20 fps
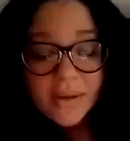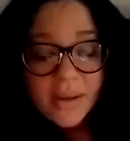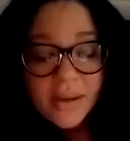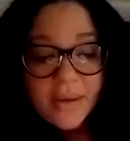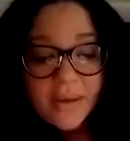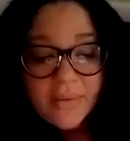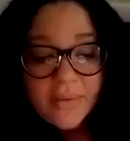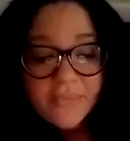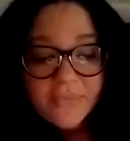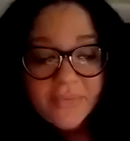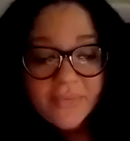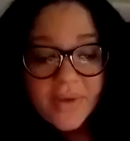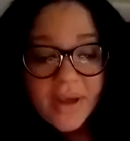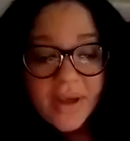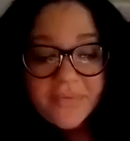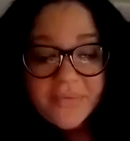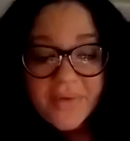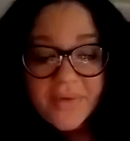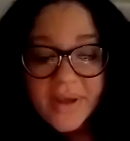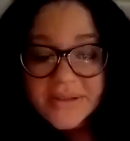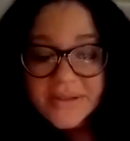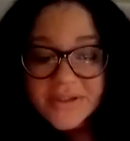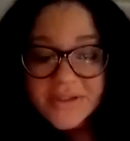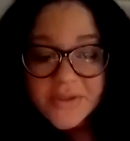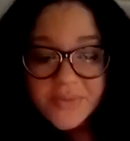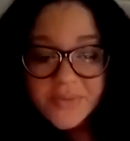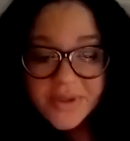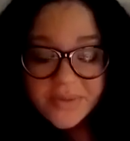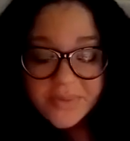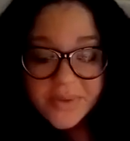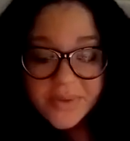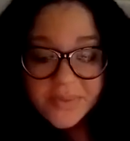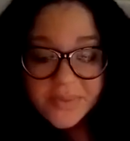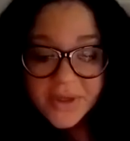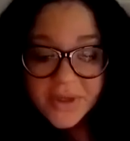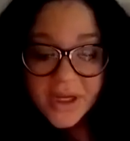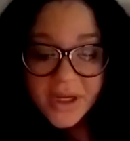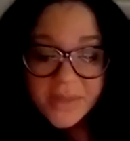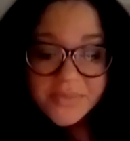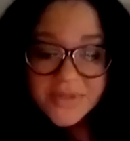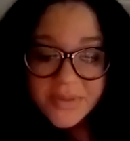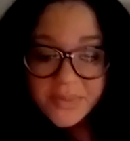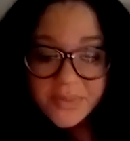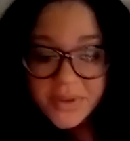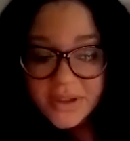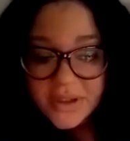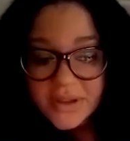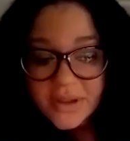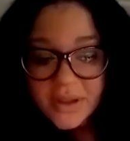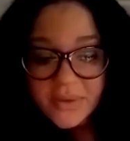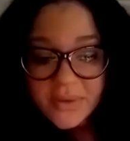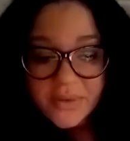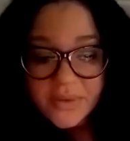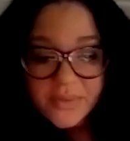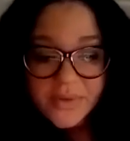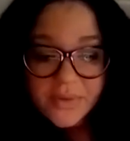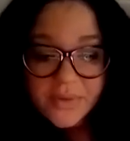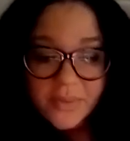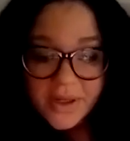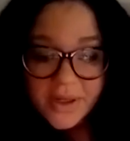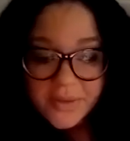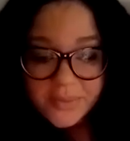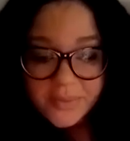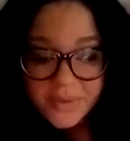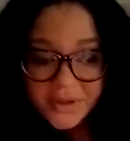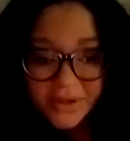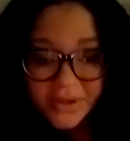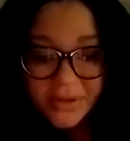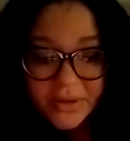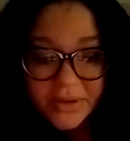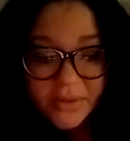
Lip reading: I've had so many people come to me like, I want to write a book.